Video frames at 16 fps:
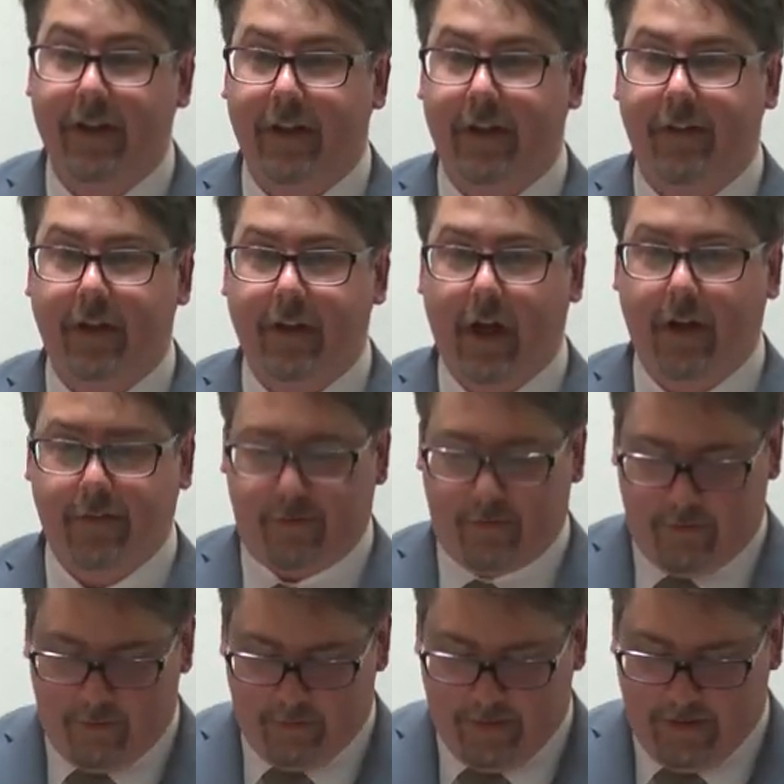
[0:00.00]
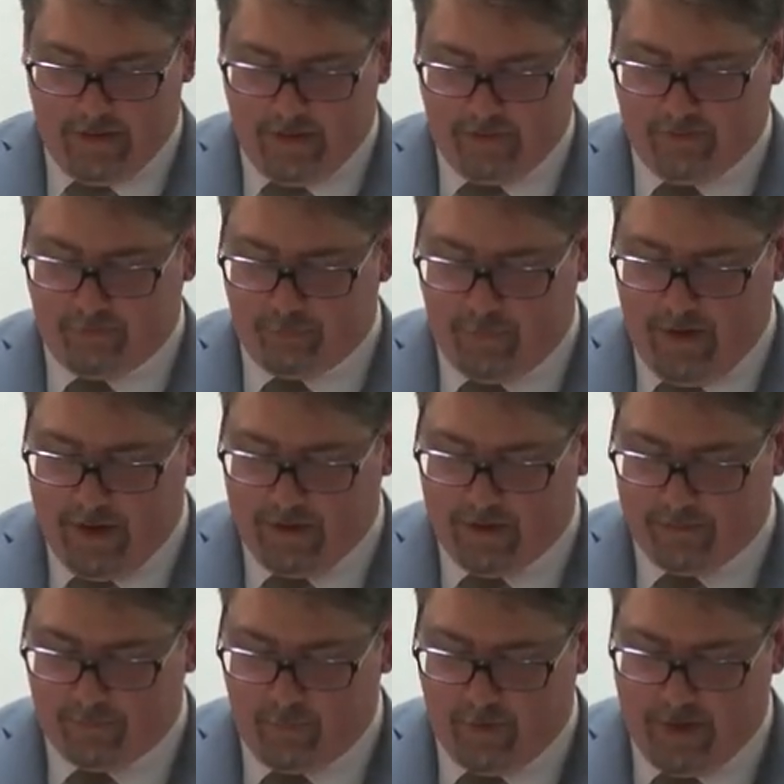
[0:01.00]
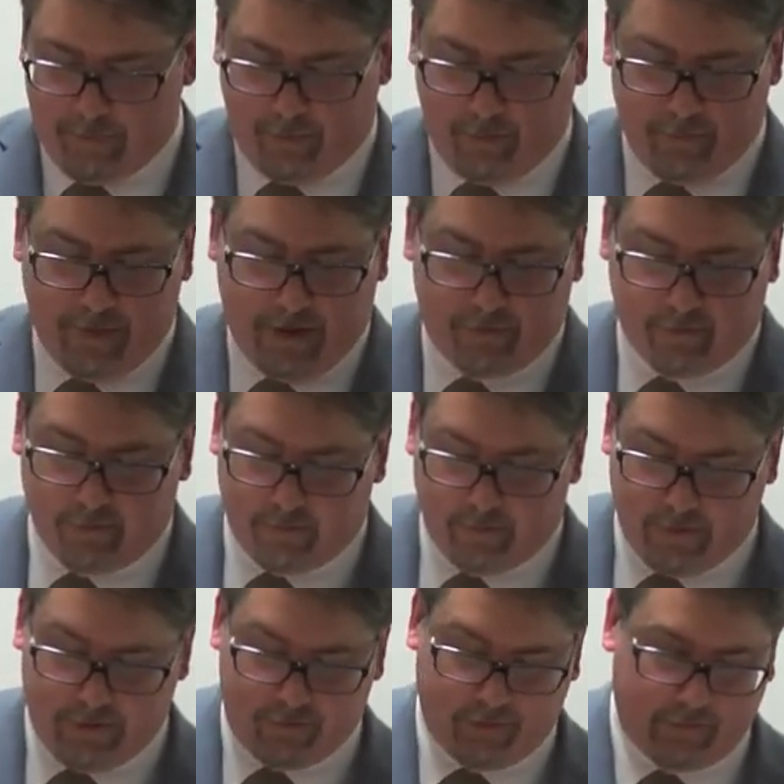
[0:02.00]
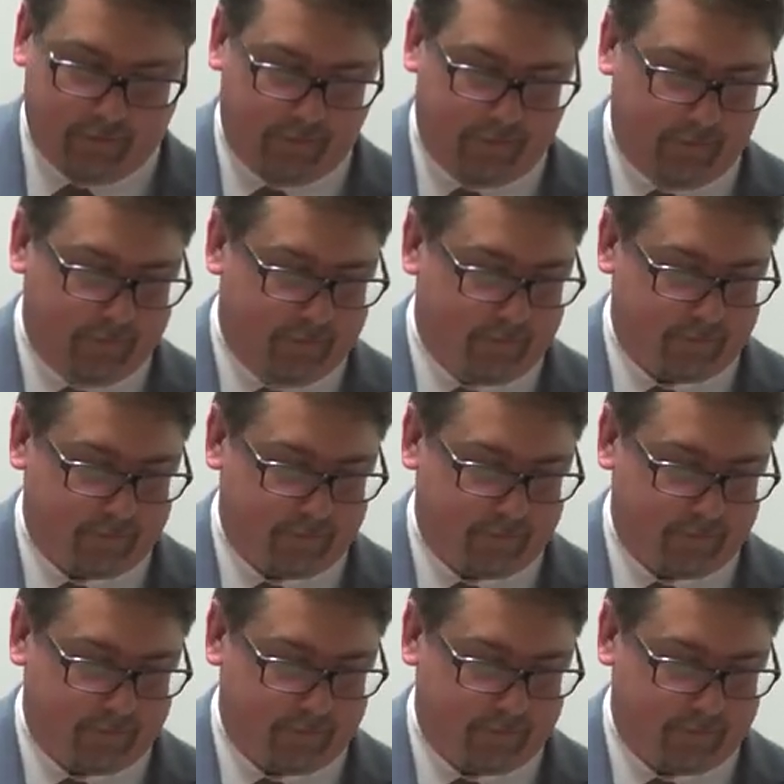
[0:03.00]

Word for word: in the continuity and spread of Great Perfection traditions.